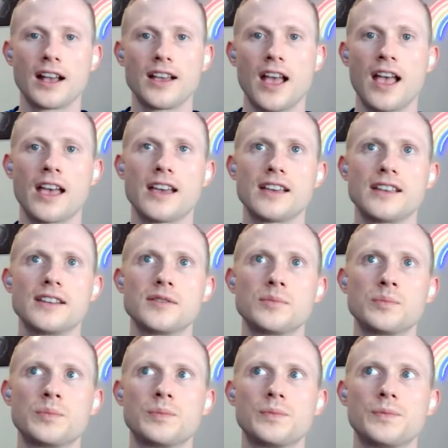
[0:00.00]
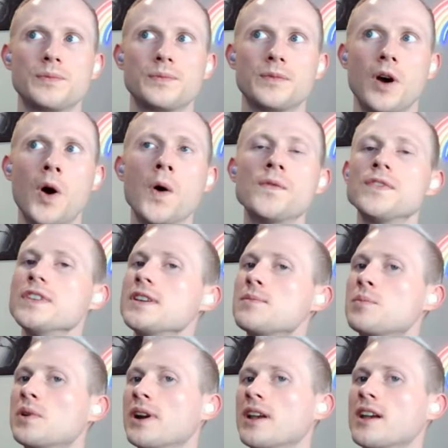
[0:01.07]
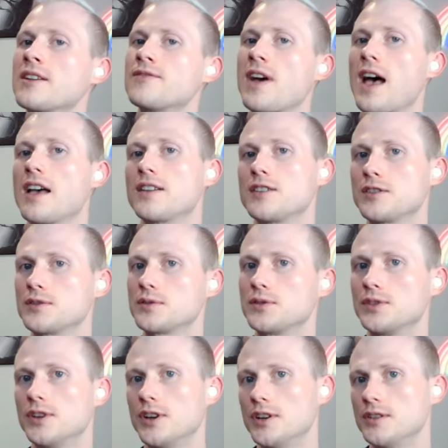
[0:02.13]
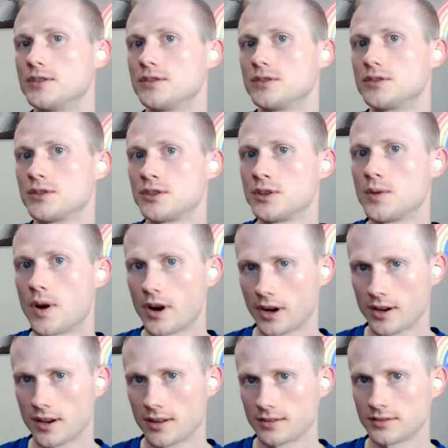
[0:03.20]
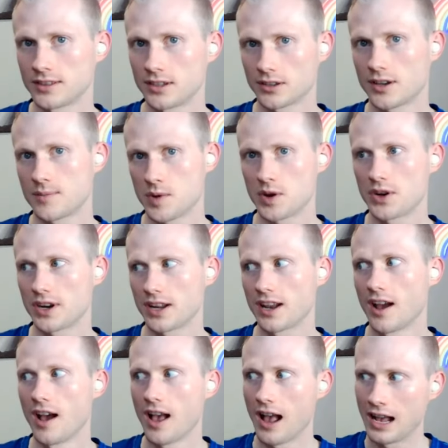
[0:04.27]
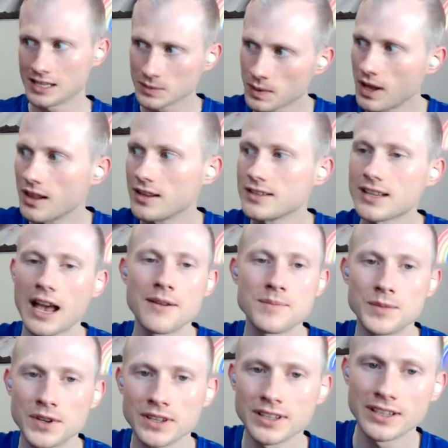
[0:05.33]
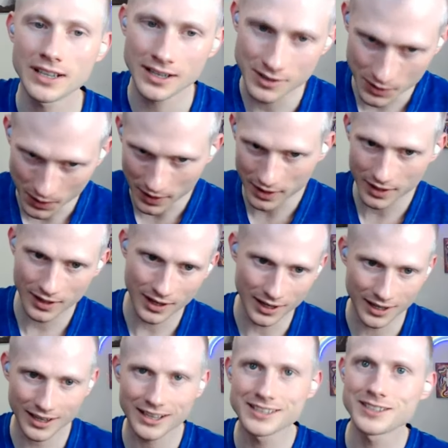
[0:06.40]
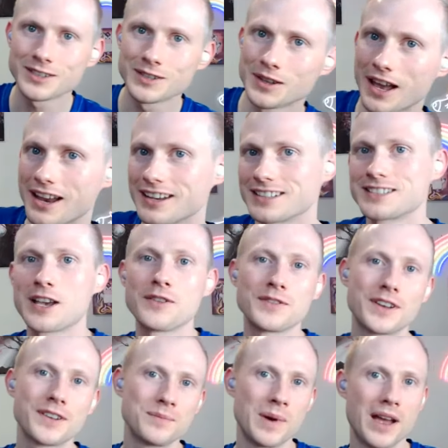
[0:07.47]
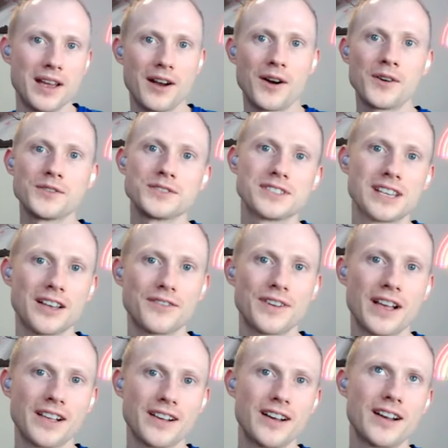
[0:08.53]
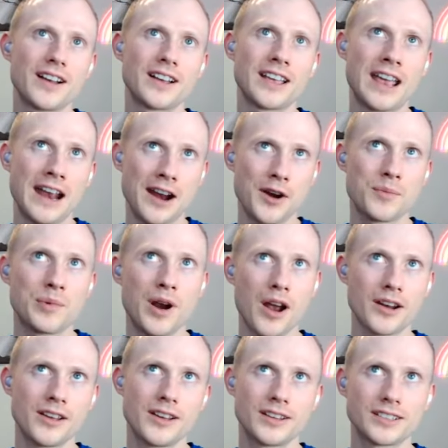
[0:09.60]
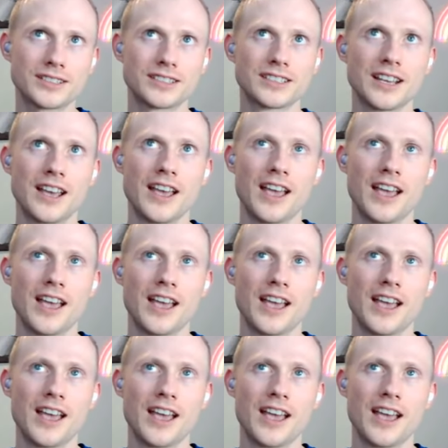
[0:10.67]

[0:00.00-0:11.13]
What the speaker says: and hopefully bringing value to our little community, as well as I'm really enjoying getting into like my own self-care products.